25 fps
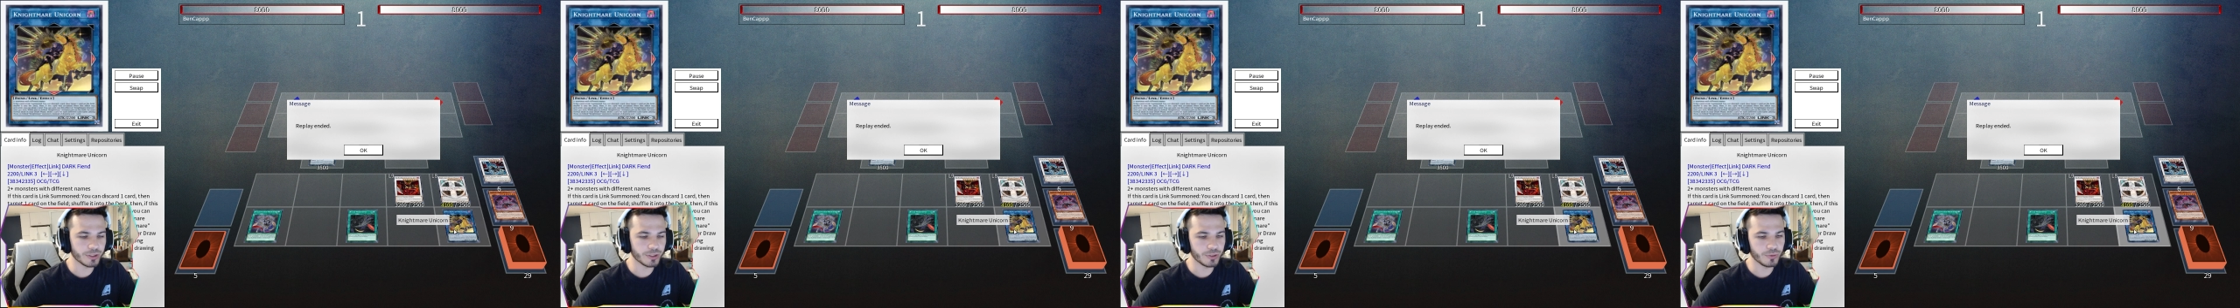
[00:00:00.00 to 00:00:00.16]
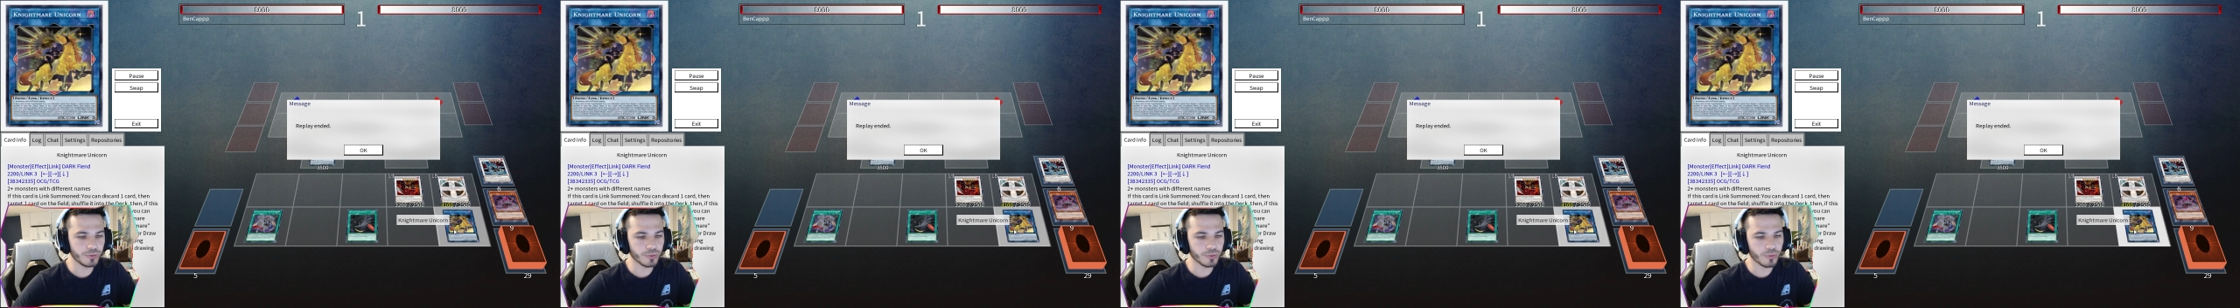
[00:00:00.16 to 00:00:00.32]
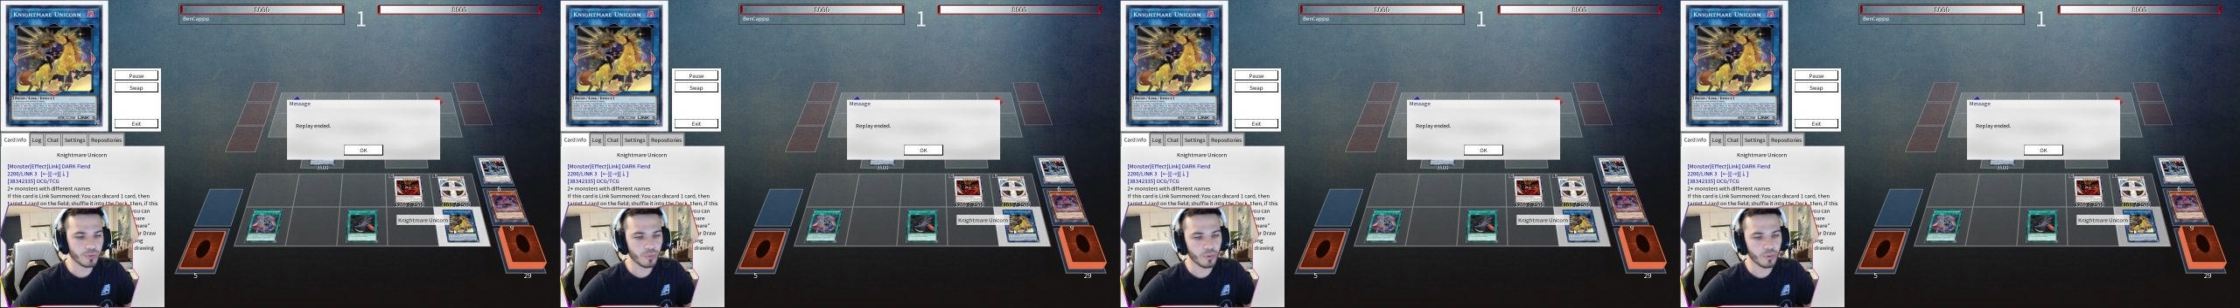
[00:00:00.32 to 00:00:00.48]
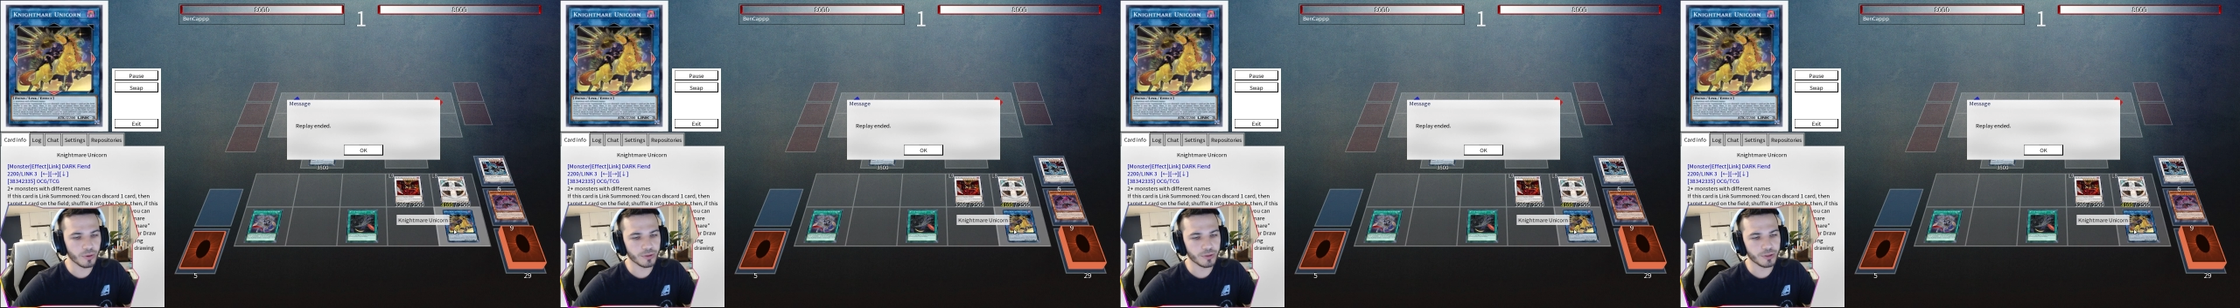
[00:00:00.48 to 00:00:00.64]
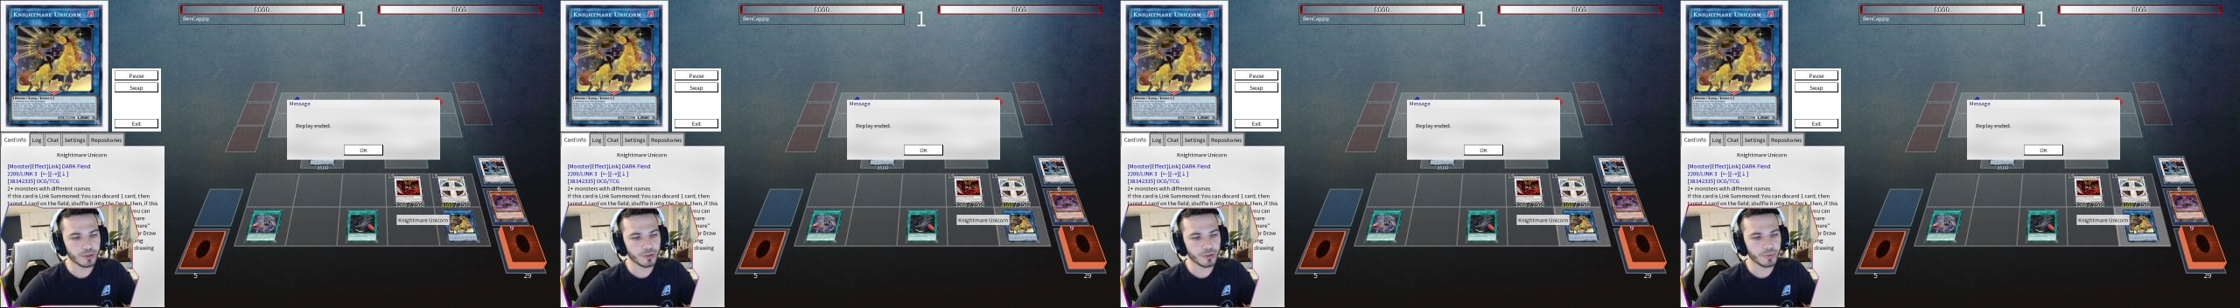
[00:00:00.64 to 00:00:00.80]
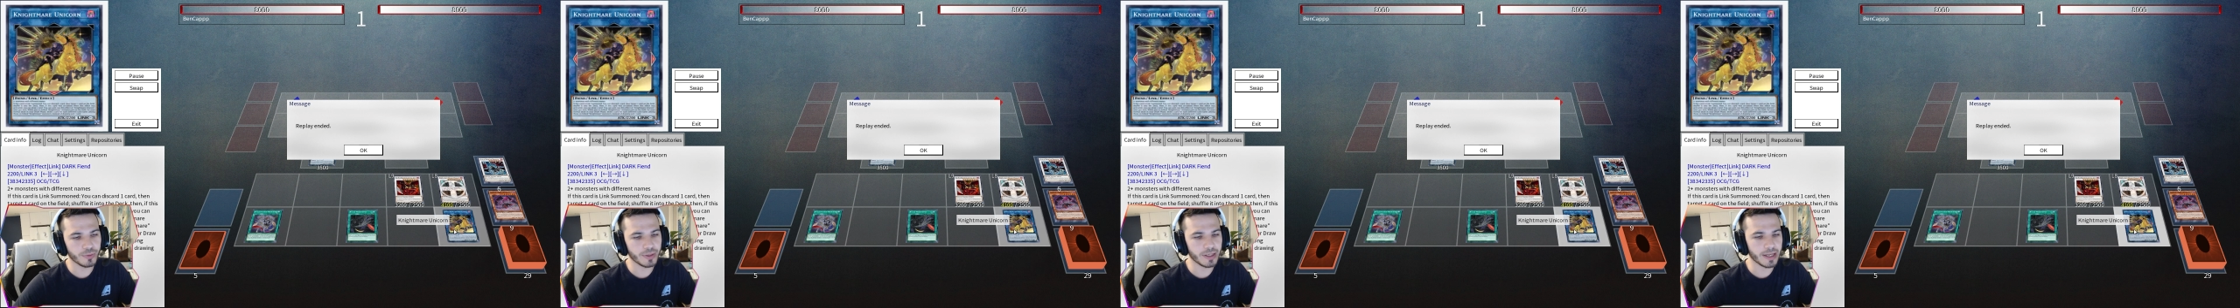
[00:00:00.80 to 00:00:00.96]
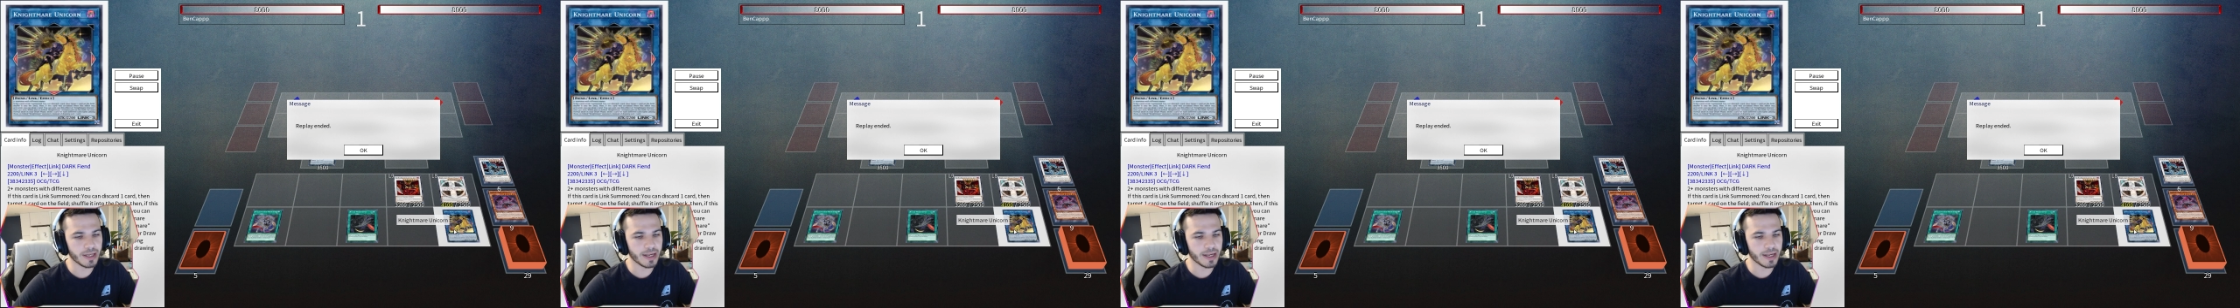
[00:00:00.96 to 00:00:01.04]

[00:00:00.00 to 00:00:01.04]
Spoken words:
Unicorn to it,